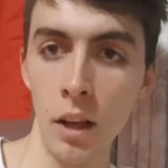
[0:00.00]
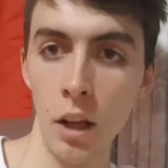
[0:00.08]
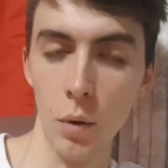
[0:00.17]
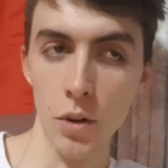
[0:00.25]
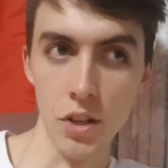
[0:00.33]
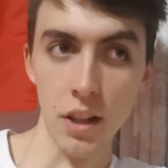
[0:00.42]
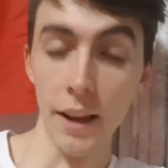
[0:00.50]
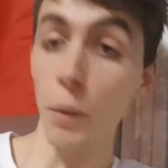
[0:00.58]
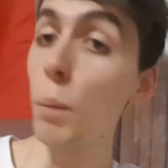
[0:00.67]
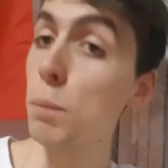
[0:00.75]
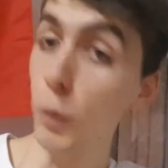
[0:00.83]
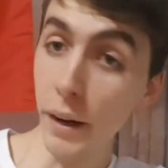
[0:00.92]
which is like, well,
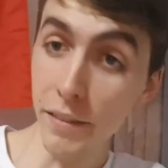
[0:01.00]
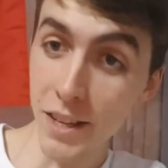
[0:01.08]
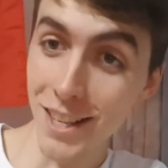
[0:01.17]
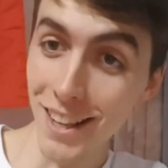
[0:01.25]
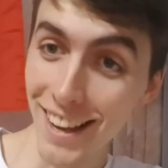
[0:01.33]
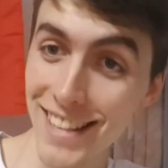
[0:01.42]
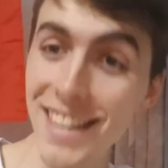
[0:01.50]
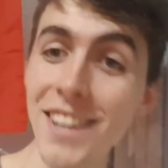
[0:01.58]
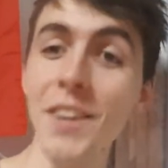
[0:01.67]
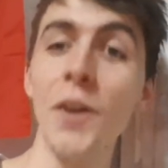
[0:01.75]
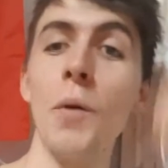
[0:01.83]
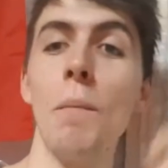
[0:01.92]
previously I didn't
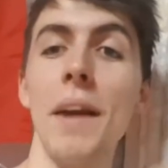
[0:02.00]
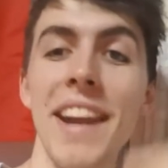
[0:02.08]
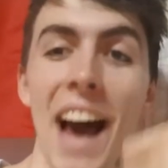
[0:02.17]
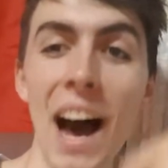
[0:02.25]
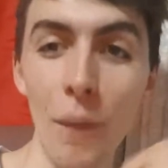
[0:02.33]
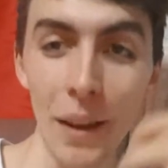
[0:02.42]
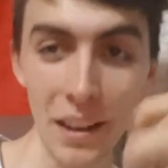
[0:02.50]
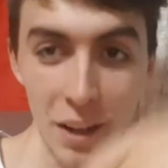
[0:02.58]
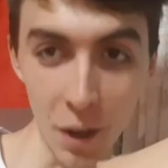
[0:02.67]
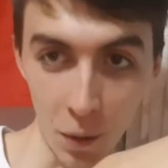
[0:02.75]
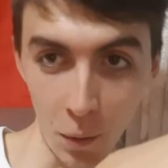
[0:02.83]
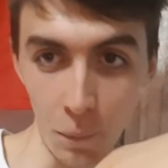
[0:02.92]
know, but now I
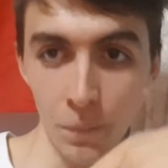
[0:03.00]
know.